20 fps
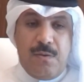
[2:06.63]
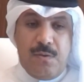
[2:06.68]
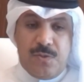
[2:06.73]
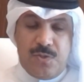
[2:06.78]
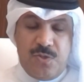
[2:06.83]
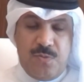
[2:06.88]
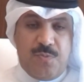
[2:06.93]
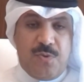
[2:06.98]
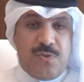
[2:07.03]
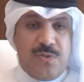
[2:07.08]

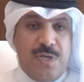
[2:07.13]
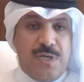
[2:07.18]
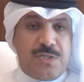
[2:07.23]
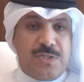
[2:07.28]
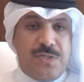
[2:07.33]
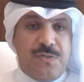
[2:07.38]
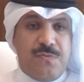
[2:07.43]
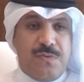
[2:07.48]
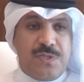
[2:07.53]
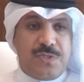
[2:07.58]
also,
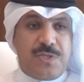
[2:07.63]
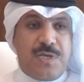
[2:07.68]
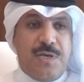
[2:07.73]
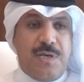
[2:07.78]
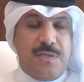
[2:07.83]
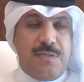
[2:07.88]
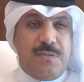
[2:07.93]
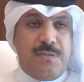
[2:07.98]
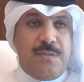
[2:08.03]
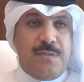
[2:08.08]
production was
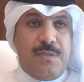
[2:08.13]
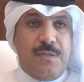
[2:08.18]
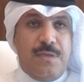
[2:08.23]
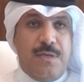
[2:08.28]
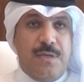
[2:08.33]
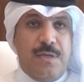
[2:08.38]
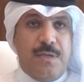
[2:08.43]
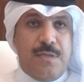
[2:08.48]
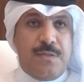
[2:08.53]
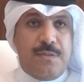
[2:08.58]
cut,
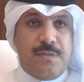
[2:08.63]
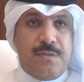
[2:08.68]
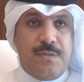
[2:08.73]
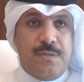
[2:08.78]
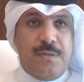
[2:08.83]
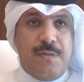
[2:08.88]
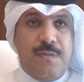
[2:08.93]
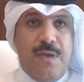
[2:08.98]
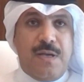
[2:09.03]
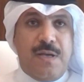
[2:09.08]
and uh,
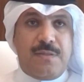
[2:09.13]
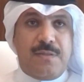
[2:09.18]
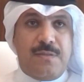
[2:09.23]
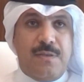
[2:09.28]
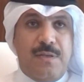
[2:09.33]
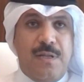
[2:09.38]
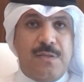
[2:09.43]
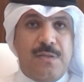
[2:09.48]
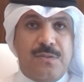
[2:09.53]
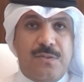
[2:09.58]
that
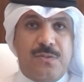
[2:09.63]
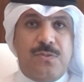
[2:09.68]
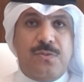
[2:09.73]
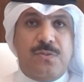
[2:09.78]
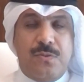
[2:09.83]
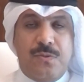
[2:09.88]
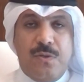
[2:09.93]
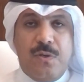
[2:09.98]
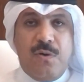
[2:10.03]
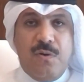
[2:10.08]
led
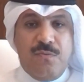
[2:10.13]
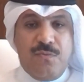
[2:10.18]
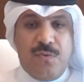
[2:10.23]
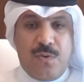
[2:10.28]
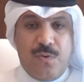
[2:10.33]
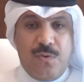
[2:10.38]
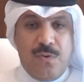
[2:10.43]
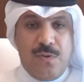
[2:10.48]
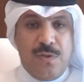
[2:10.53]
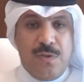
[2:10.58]
to
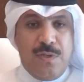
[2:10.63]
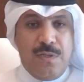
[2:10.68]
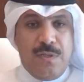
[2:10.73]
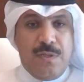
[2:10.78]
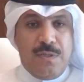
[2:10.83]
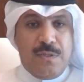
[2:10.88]
overall uh,